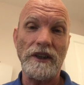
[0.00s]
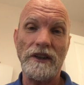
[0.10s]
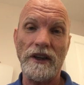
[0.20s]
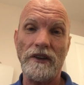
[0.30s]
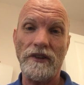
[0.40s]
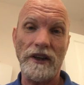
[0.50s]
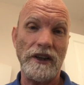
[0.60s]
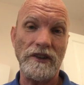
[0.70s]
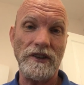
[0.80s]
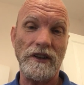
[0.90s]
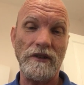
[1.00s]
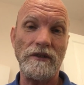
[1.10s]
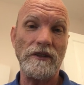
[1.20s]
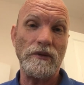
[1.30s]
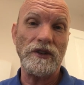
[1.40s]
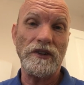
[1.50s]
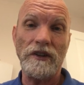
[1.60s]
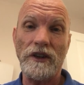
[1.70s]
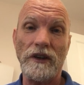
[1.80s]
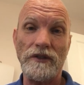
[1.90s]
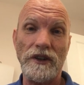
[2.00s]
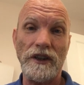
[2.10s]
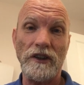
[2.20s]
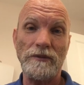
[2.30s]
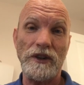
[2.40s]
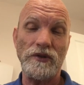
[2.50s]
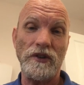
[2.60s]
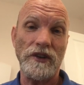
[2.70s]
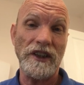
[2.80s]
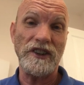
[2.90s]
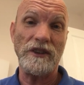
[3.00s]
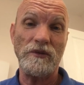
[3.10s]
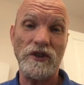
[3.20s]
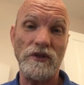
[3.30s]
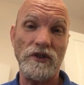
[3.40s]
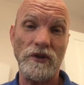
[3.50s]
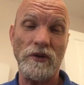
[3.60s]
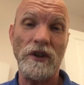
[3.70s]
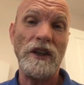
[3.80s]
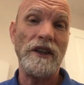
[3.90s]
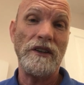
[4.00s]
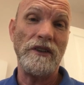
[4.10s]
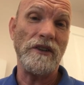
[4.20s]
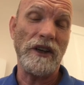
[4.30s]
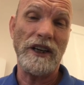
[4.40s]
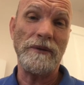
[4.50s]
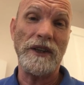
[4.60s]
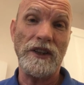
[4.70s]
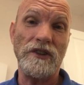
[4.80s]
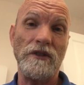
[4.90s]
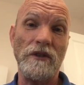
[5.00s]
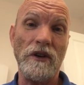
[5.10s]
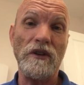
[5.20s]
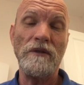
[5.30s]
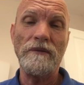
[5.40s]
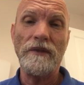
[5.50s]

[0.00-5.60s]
The other thing is also to look after your nails, make sure you're not cutting them too short and not letting them get too long.